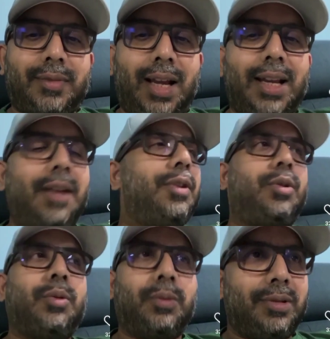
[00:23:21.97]
I never
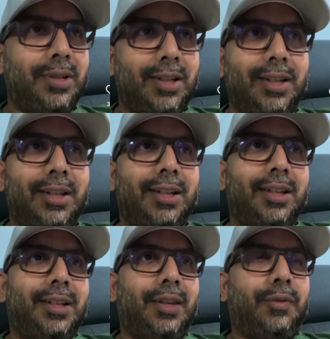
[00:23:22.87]
do.
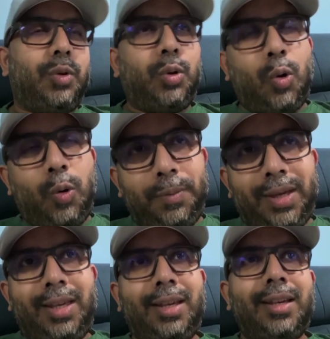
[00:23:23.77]
If you know
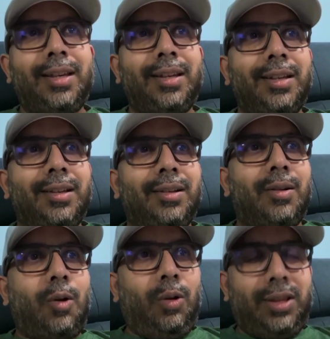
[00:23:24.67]
me
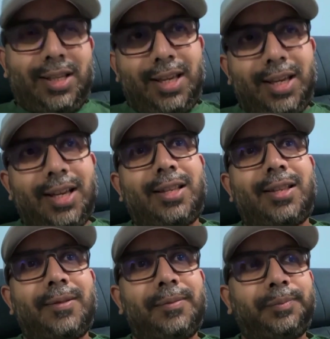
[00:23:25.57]
all these
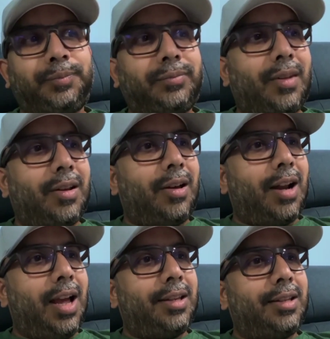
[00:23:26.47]
years,
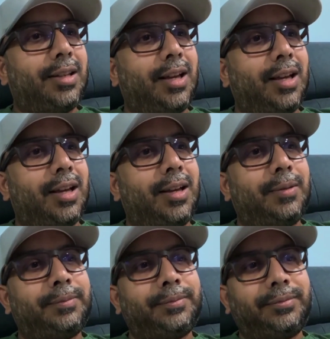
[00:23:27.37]
alright,
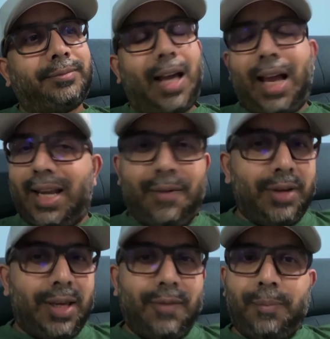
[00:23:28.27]
I
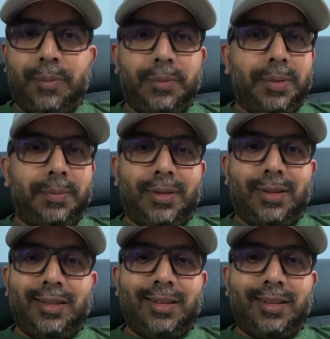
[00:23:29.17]
never give up on people.